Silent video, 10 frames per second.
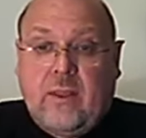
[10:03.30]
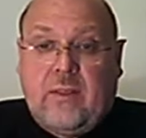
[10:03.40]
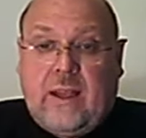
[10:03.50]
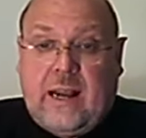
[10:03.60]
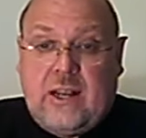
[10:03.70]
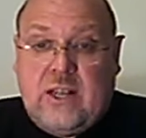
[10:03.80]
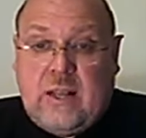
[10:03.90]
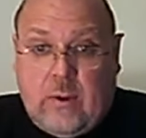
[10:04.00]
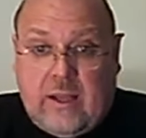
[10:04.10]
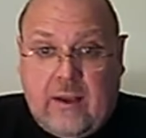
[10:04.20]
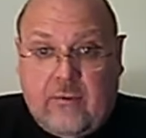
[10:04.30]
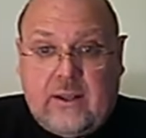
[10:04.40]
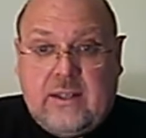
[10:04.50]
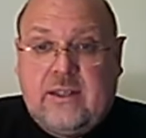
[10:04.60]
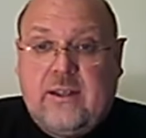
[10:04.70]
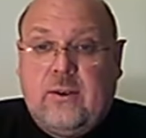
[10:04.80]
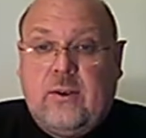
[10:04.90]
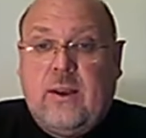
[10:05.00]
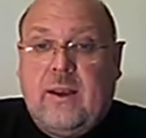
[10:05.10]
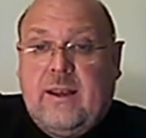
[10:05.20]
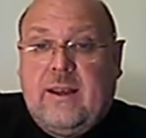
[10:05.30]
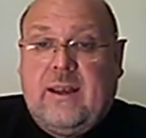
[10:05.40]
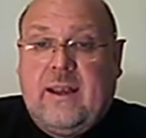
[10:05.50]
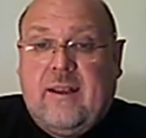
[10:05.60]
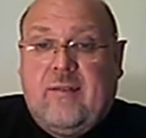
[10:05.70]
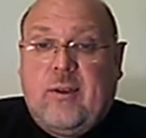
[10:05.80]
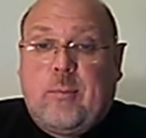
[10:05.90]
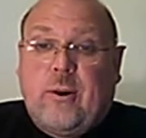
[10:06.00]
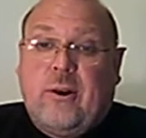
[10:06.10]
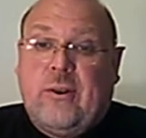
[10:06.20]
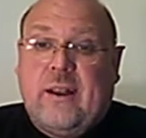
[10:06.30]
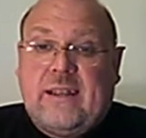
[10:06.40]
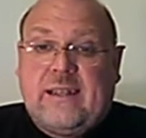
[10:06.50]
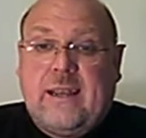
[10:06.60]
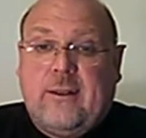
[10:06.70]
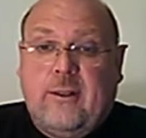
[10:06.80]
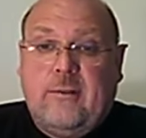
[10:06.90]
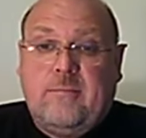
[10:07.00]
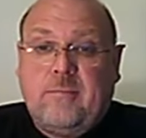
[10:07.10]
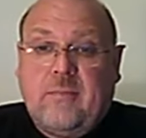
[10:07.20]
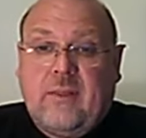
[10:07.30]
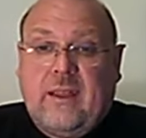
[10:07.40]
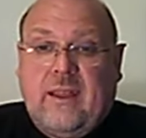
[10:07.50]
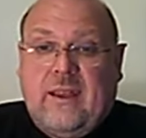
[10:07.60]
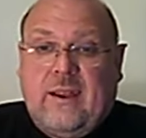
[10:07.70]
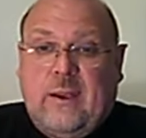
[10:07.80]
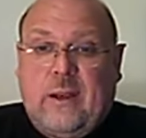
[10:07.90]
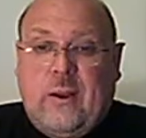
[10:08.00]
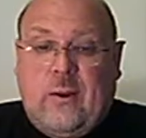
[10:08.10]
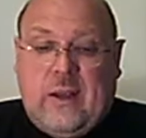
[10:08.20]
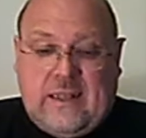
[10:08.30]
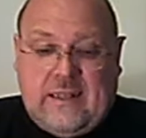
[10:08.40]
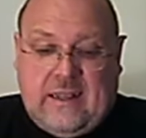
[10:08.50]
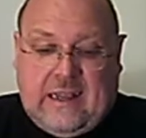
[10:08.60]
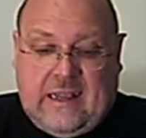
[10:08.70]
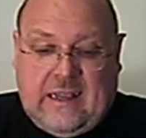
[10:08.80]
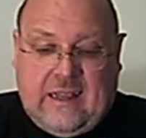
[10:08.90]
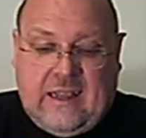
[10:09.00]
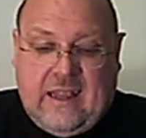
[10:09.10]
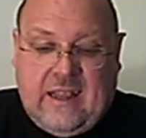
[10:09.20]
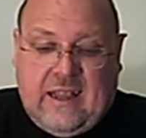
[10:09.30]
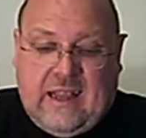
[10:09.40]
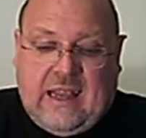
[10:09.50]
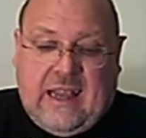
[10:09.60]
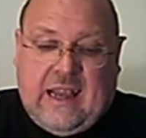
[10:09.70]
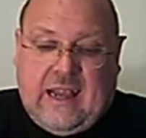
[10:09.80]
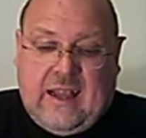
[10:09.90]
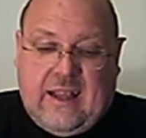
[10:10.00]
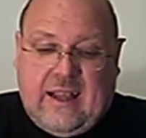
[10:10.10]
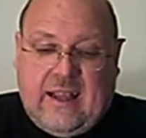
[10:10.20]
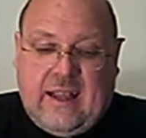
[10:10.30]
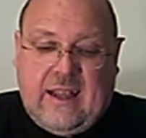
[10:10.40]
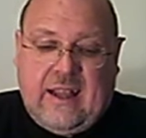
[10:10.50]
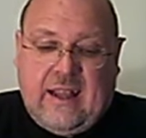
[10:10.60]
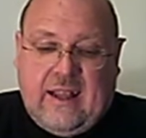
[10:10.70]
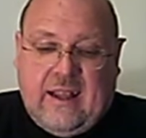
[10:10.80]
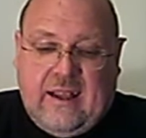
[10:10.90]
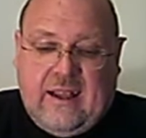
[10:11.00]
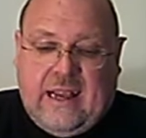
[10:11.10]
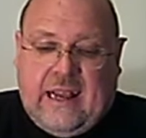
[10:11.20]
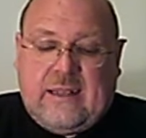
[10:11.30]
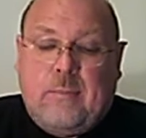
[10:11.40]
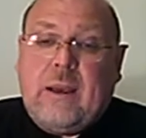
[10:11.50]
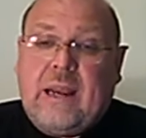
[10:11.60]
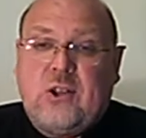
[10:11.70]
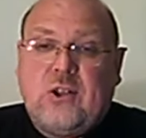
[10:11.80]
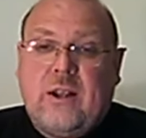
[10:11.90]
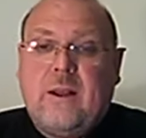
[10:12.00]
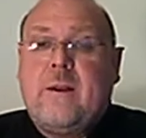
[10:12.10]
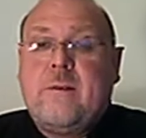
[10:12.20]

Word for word: that actually were given to uh, the prophet Ezekiel. You know, it's like, yeah, it's a picture